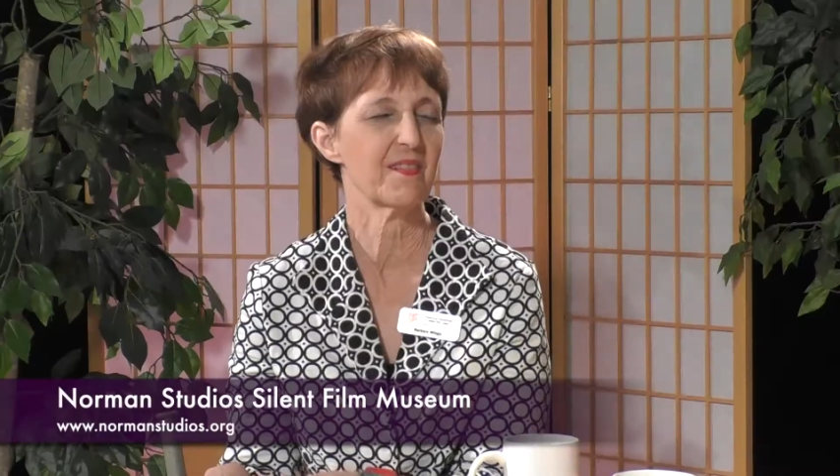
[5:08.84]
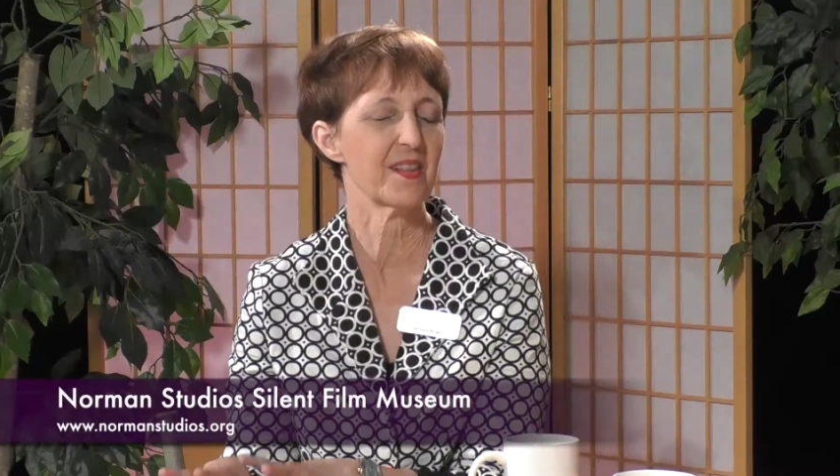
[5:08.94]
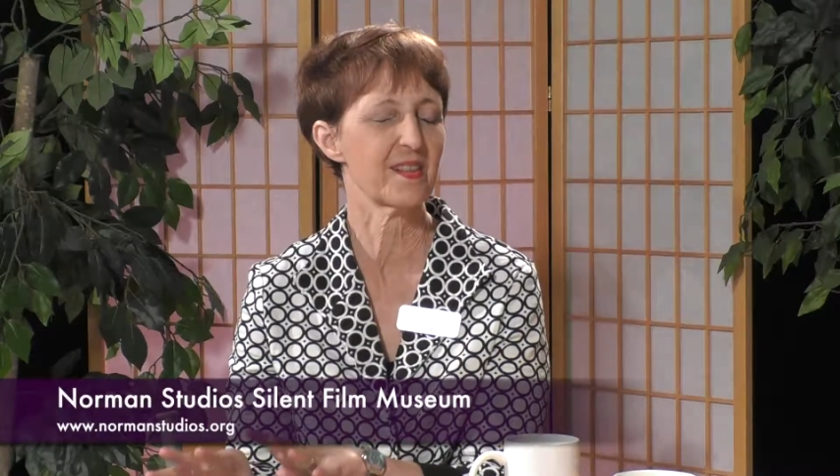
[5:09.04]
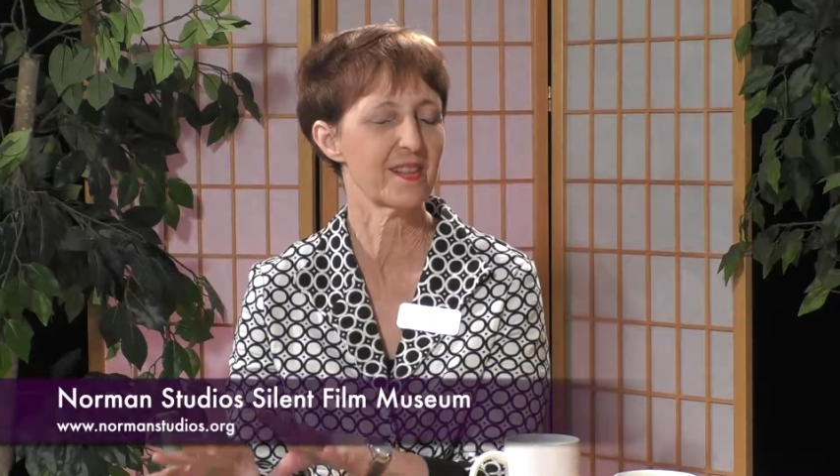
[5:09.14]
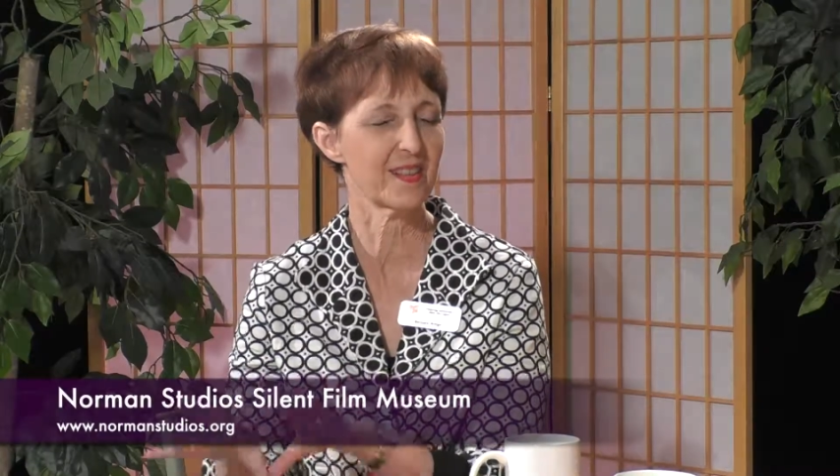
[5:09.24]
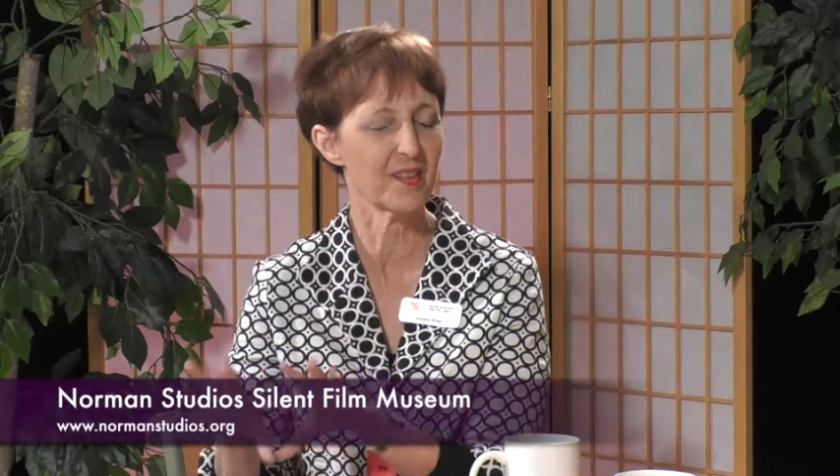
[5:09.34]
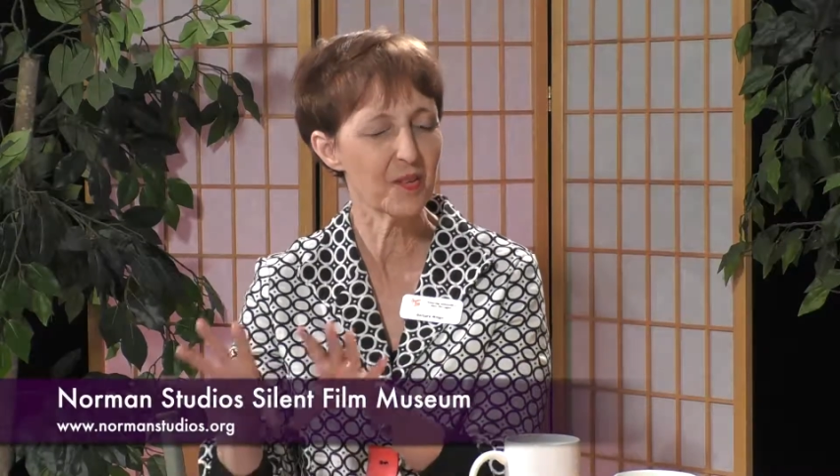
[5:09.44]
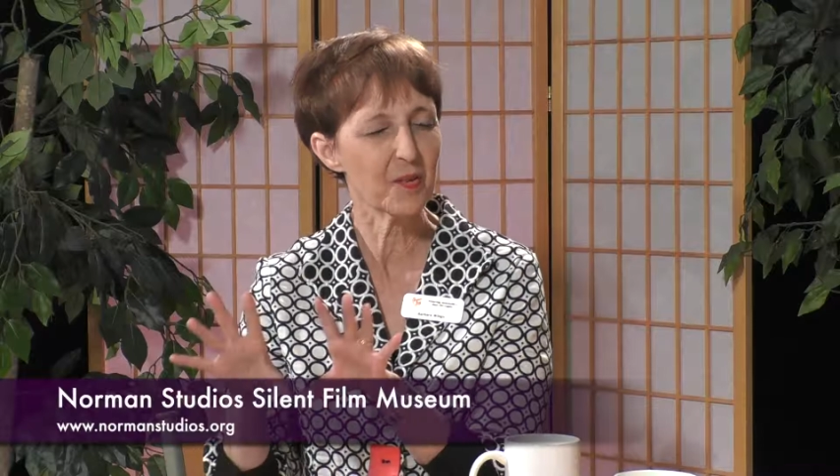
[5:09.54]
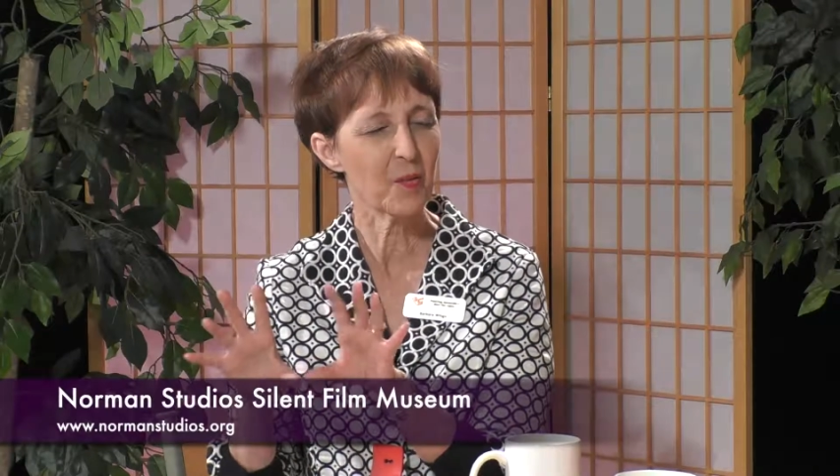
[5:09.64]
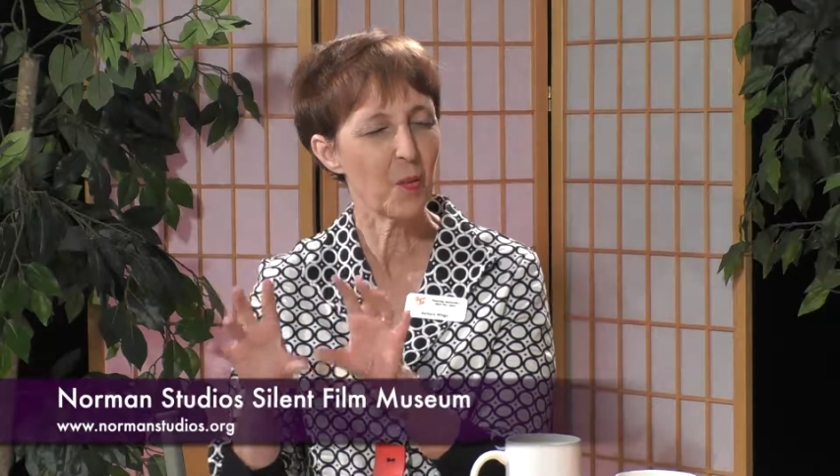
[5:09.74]
this
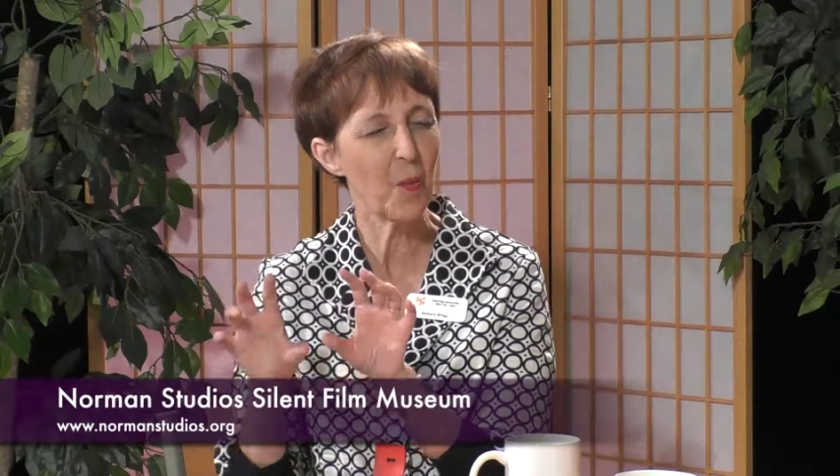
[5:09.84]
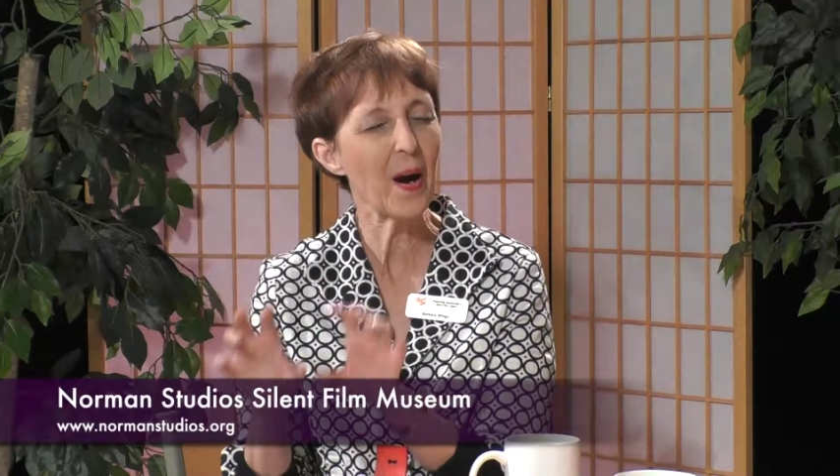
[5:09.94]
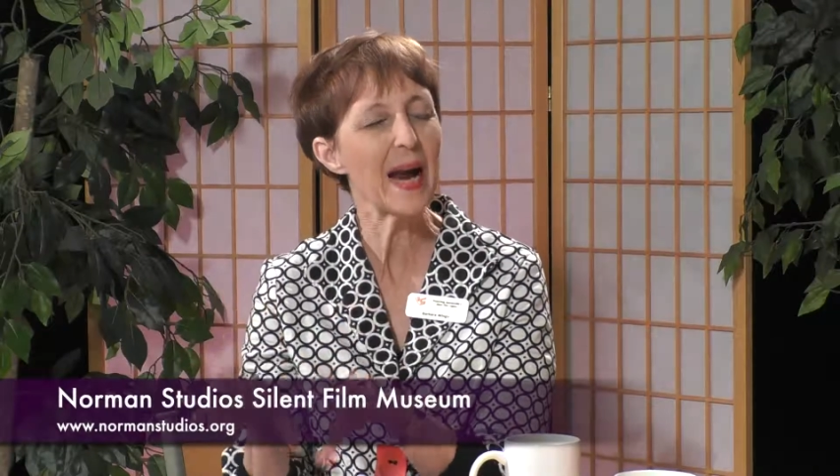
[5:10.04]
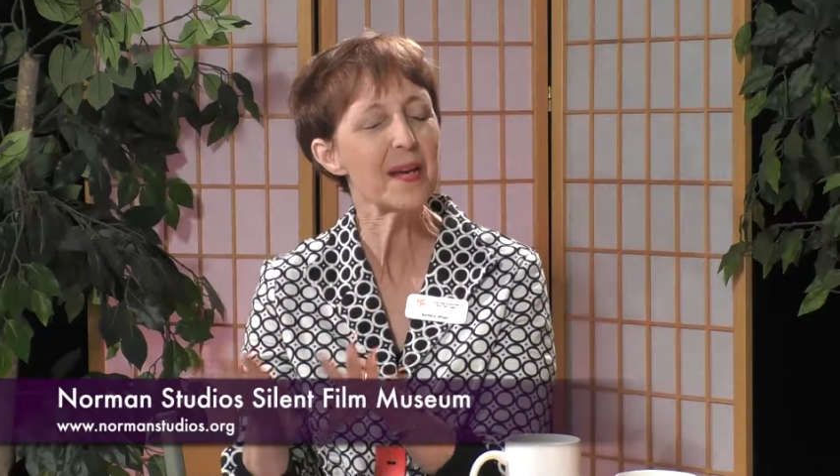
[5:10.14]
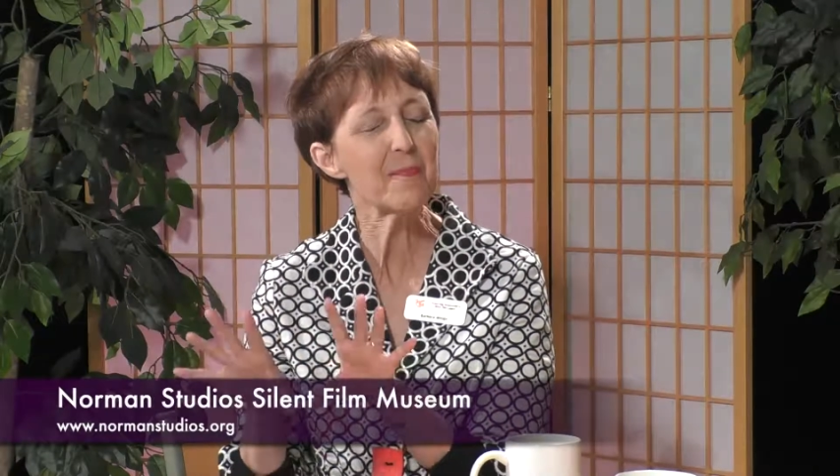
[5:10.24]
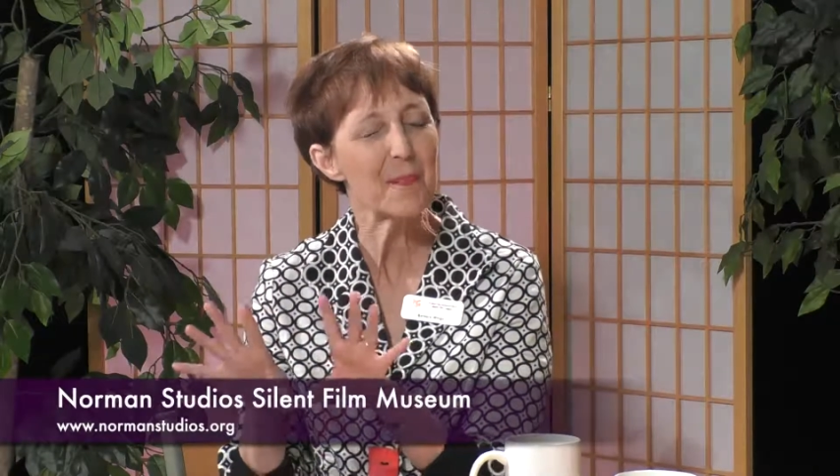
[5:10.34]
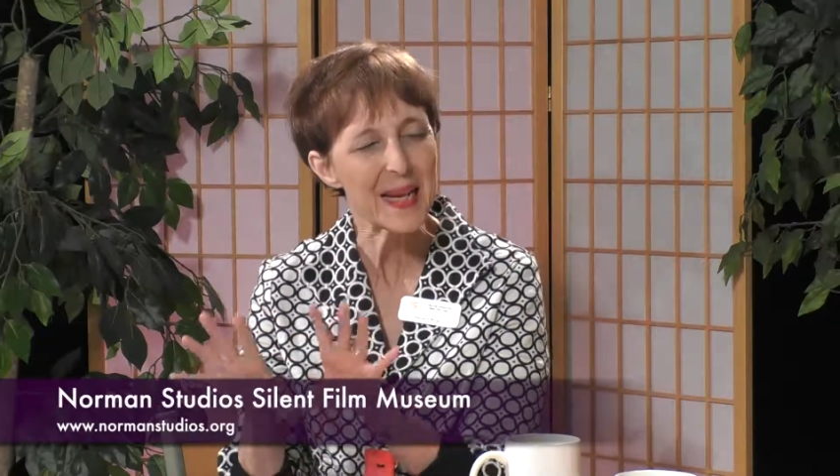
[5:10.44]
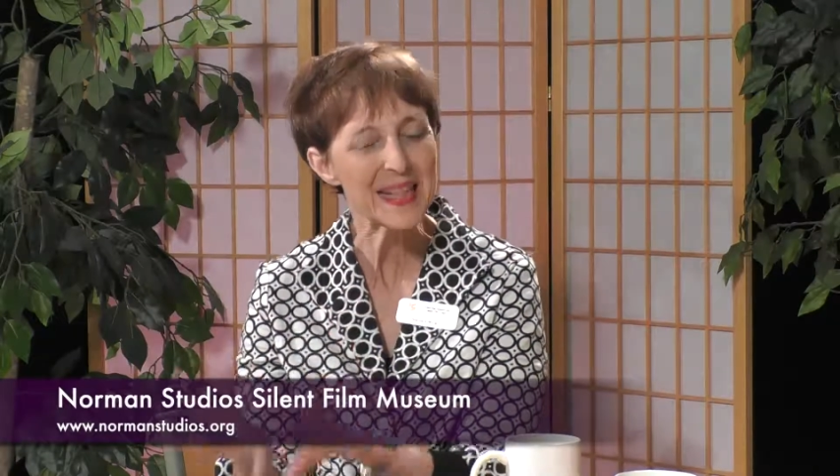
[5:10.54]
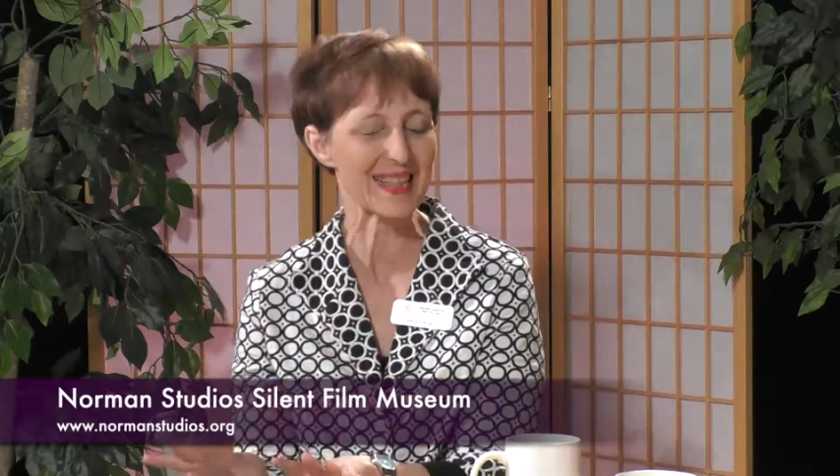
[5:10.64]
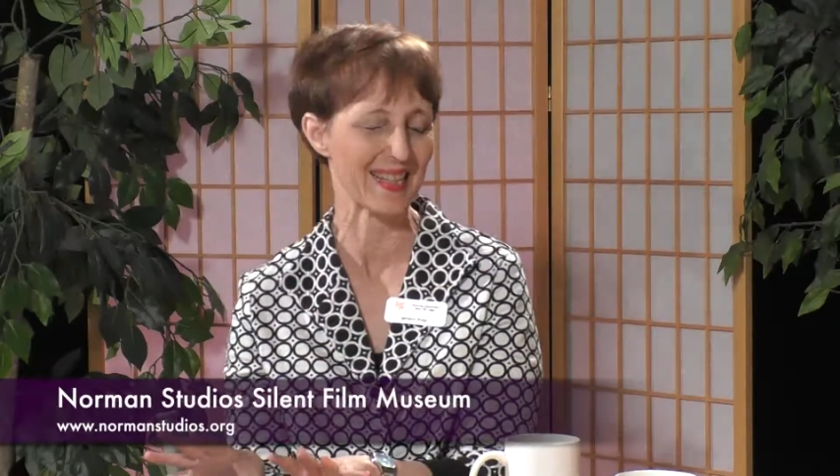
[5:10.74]
didn't quite
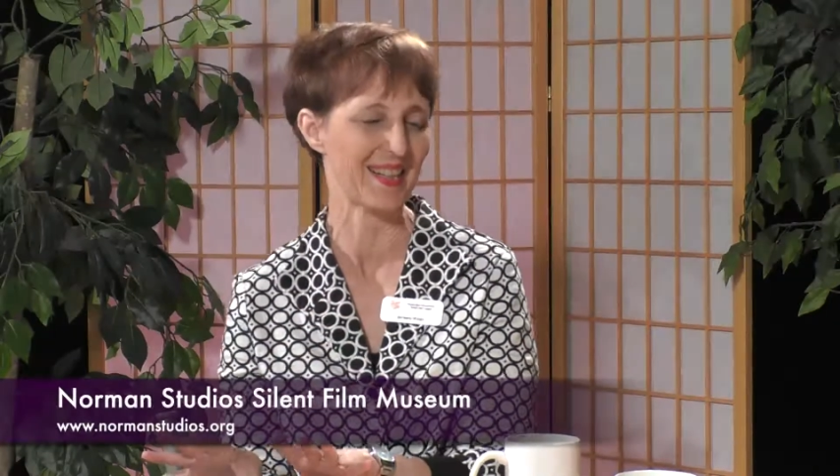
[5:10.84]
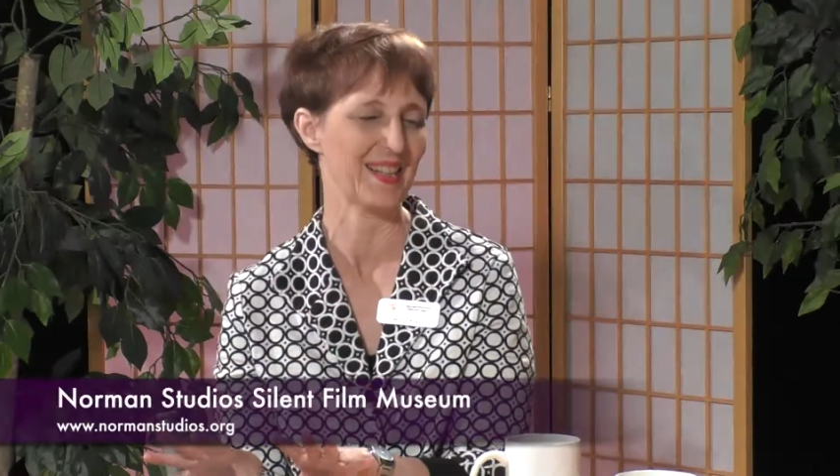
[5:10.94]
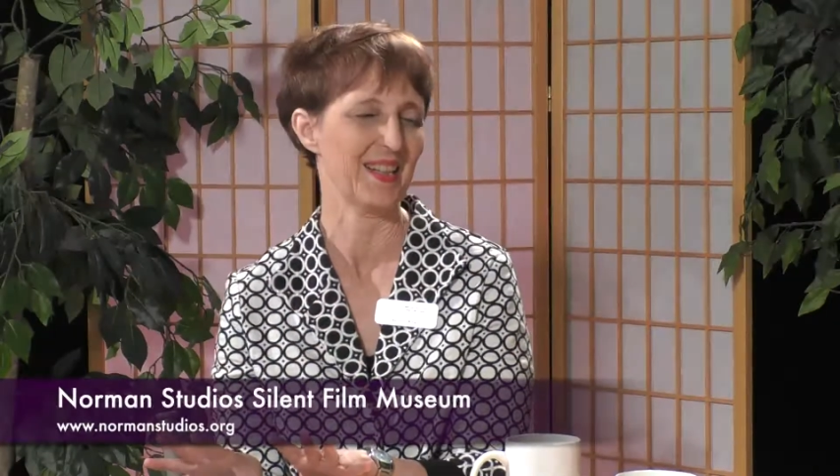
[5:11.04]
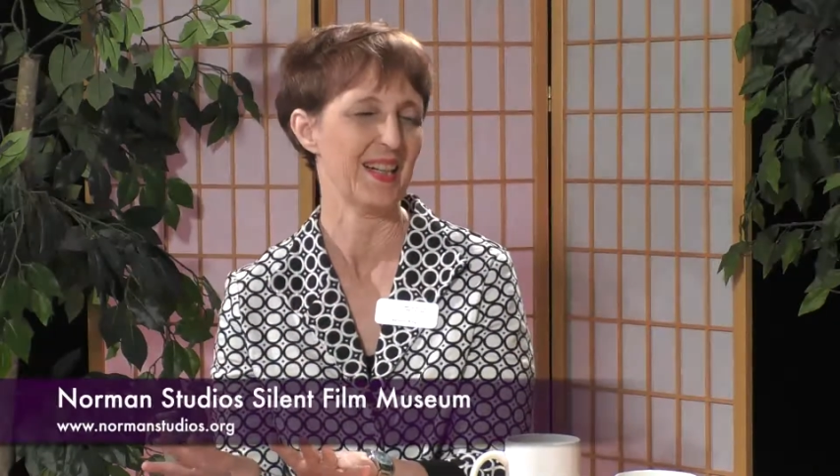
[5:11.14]
make it.